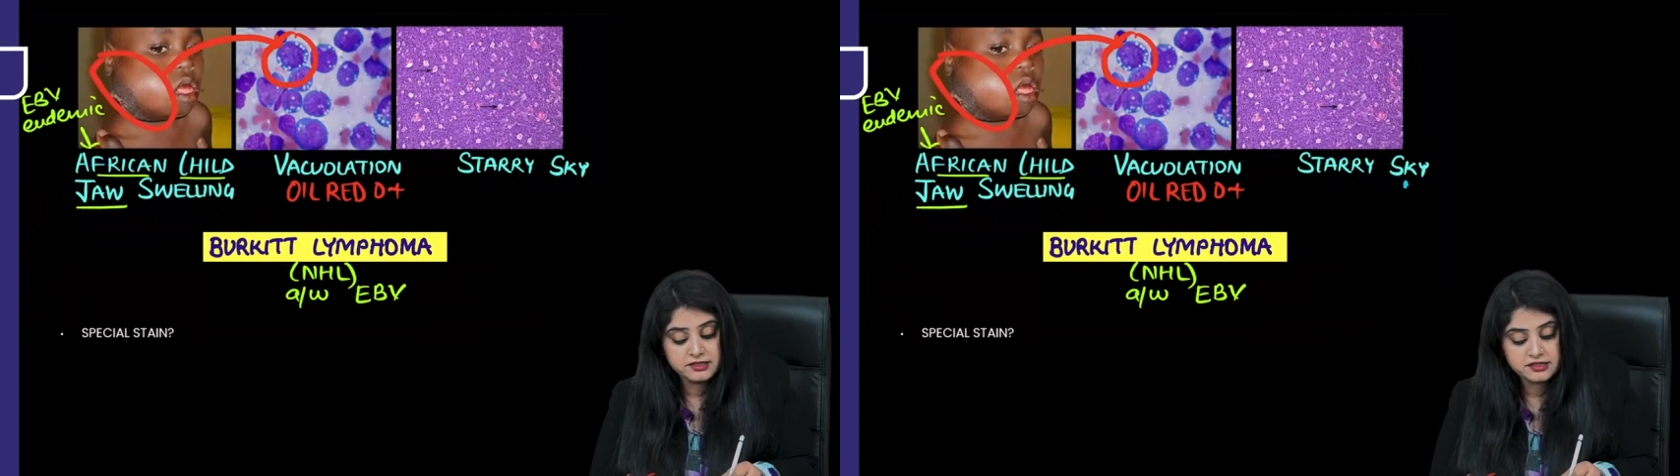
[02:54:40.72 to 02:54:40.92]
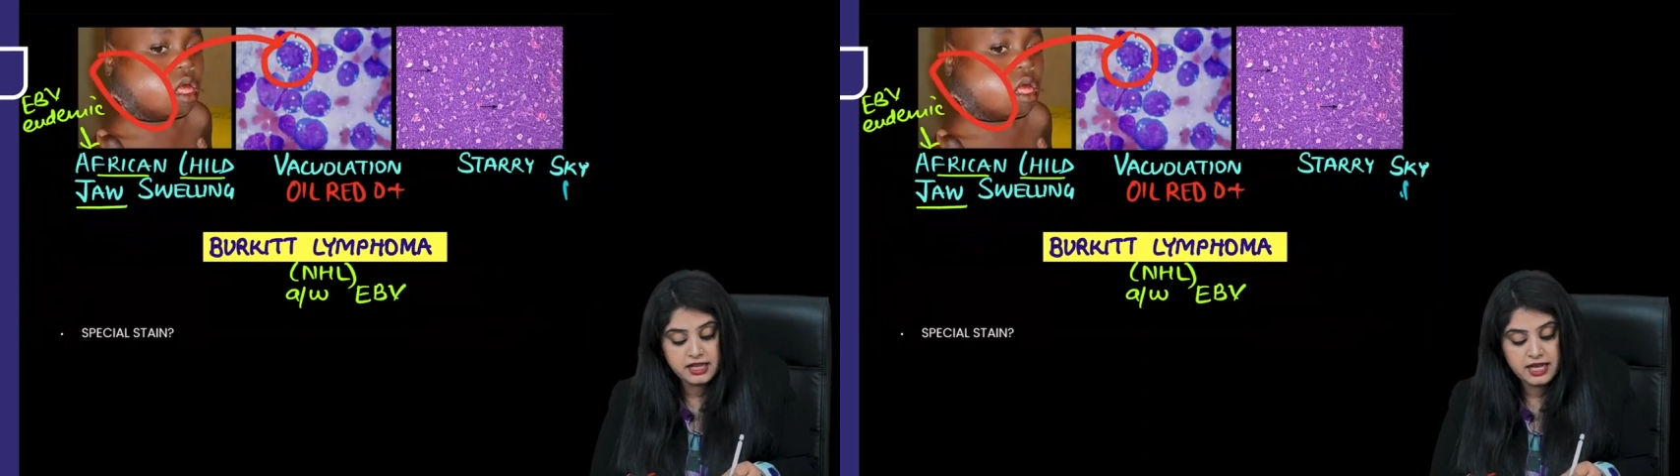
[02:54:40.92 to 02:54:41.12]
The
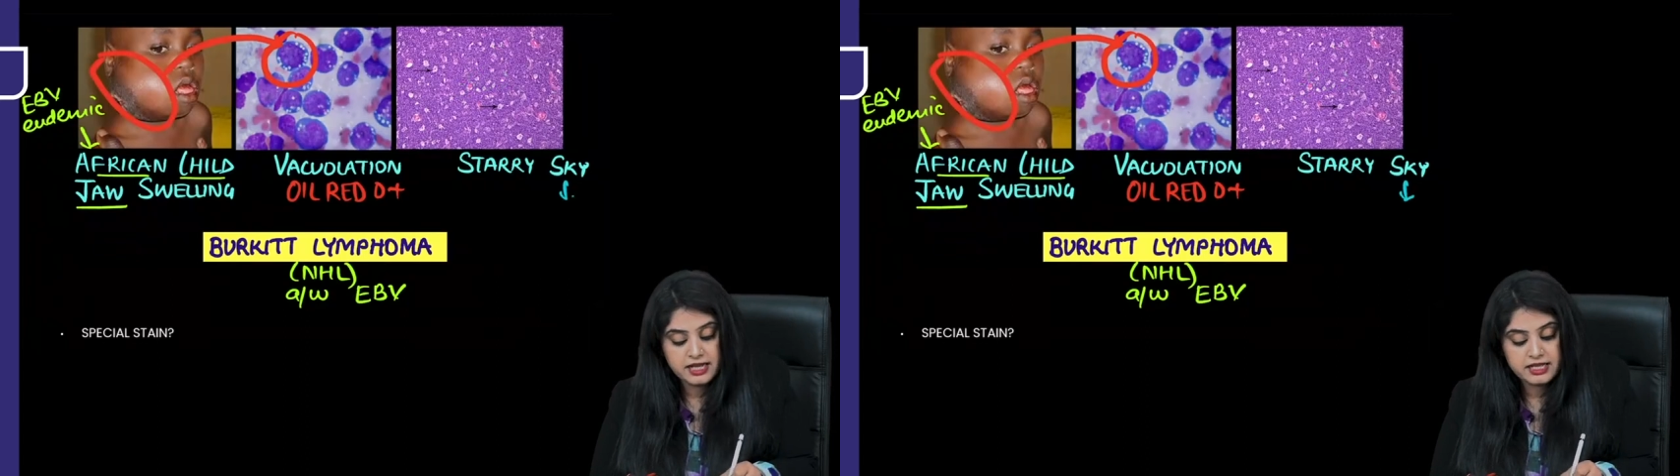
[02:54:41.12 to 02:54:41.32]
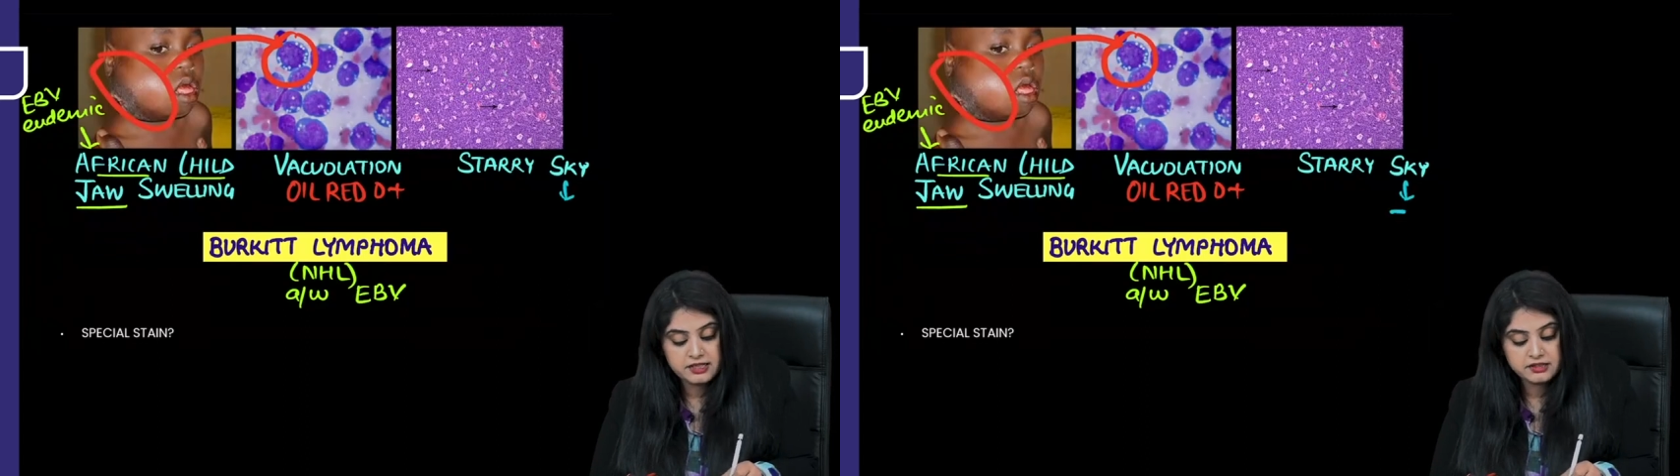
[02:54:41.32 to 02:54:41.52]

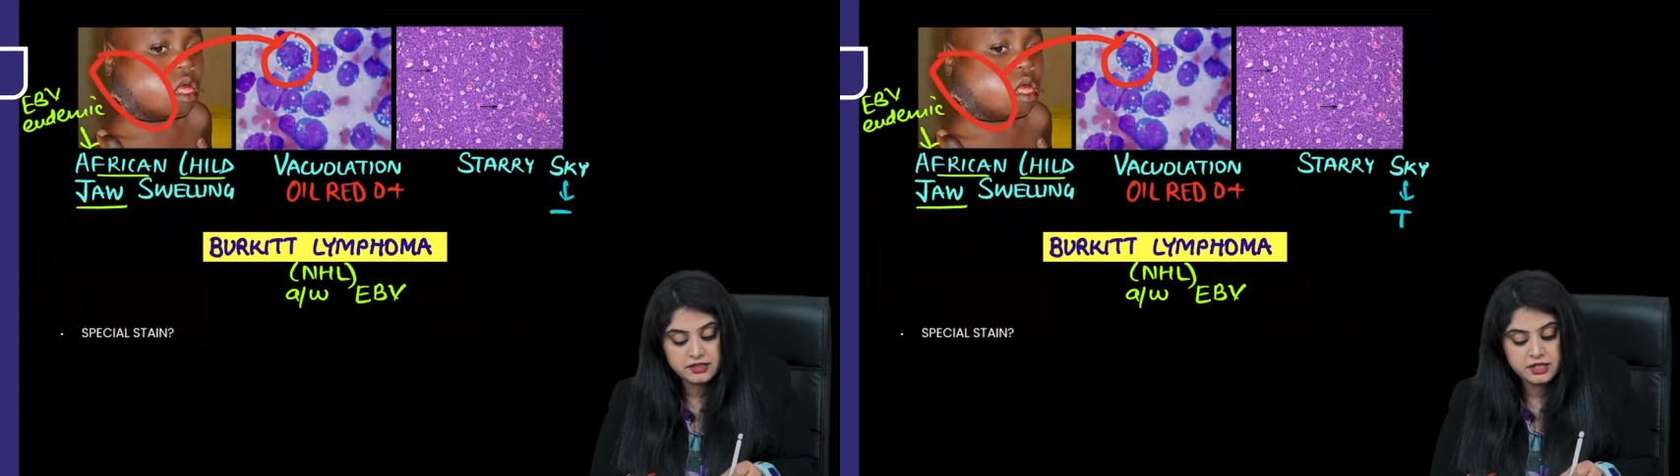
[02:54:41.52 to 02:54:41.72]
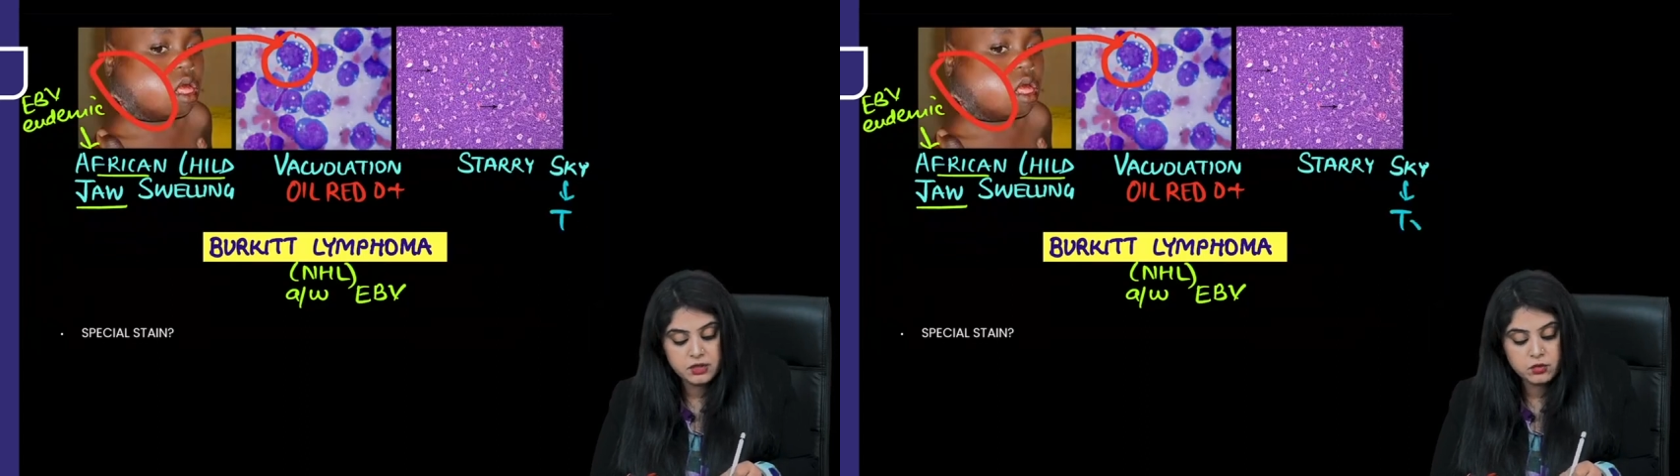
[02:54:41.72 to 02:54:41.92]
sky is
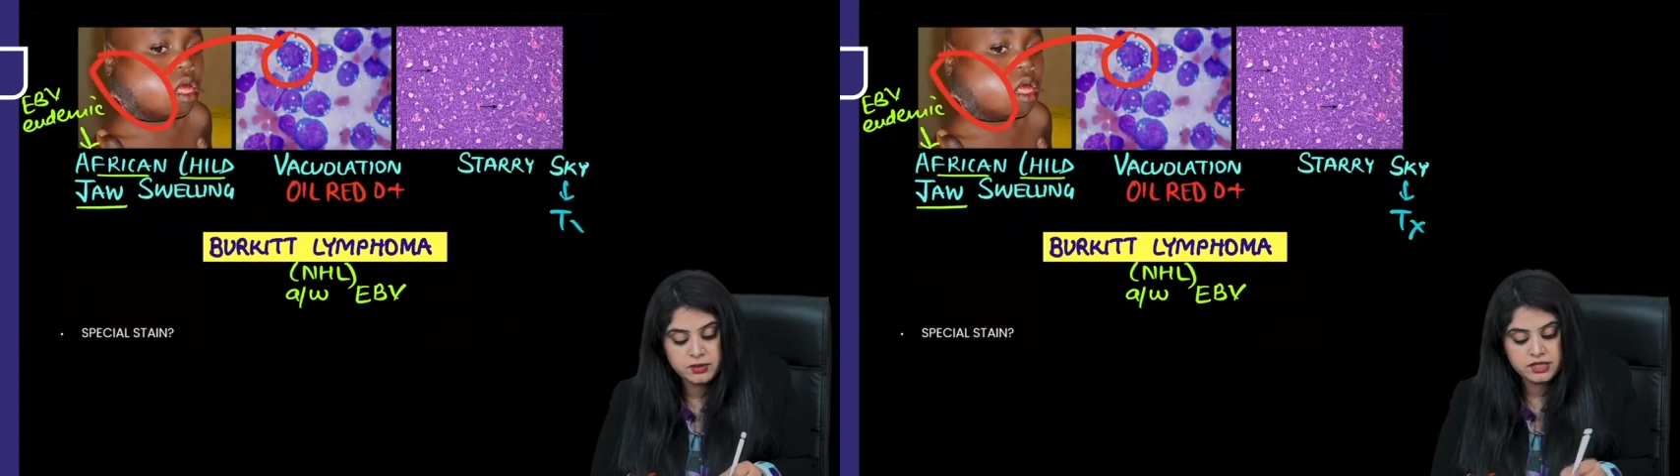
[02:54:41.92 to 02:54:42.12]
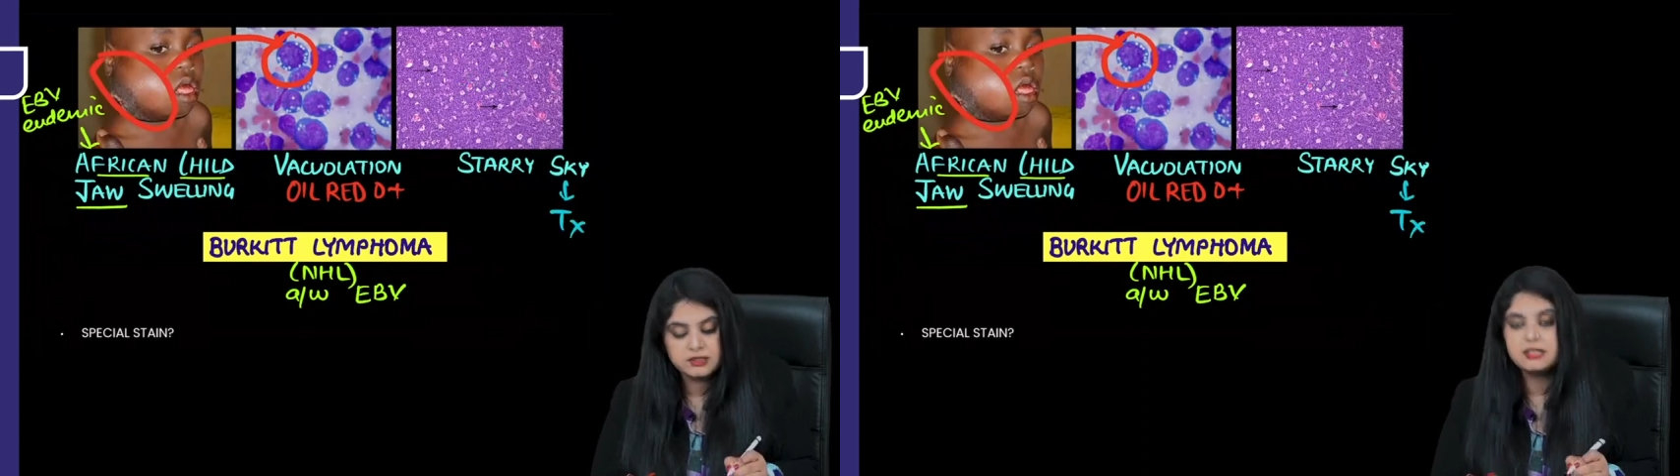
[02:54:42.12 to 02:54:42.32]
the tumor.